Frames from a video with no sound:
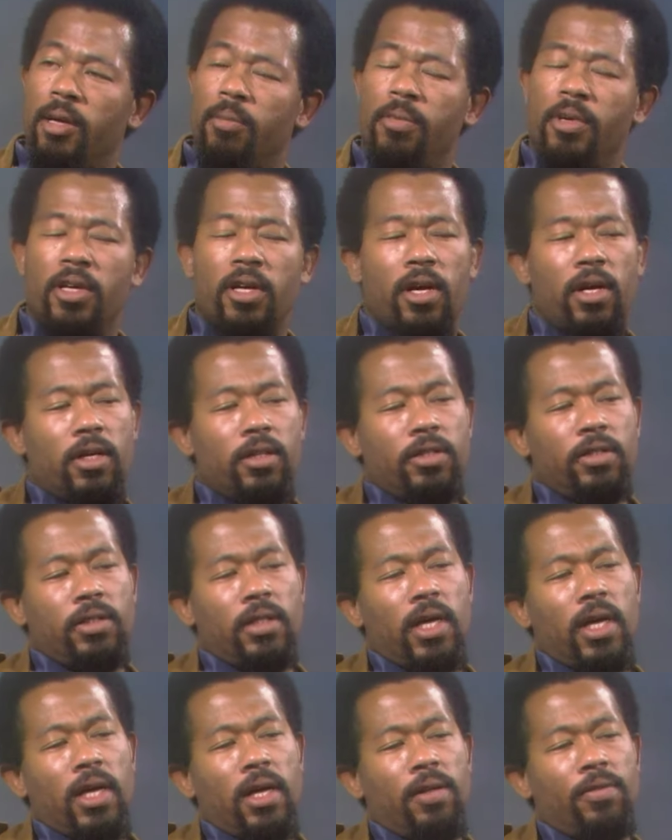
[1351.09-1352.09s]
because
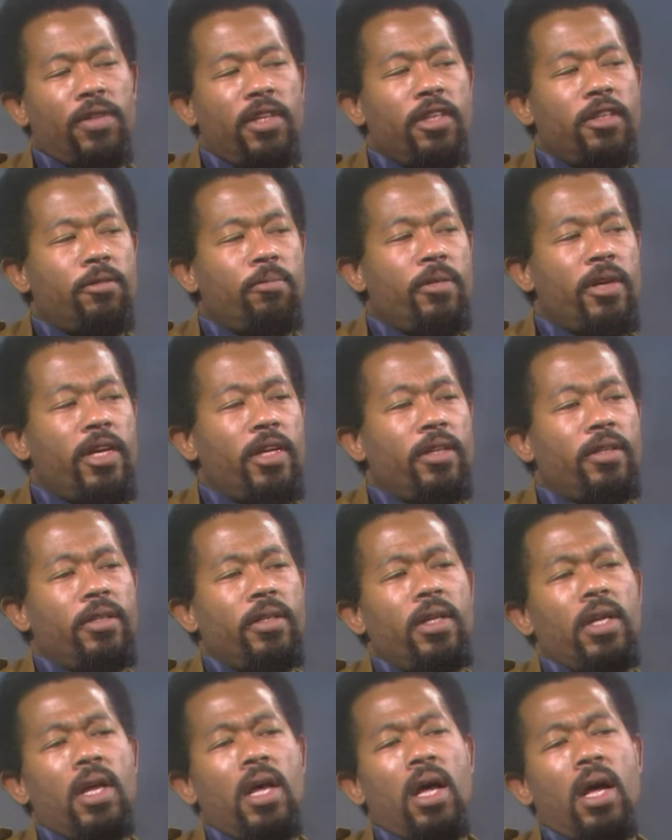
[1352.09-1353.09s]
these men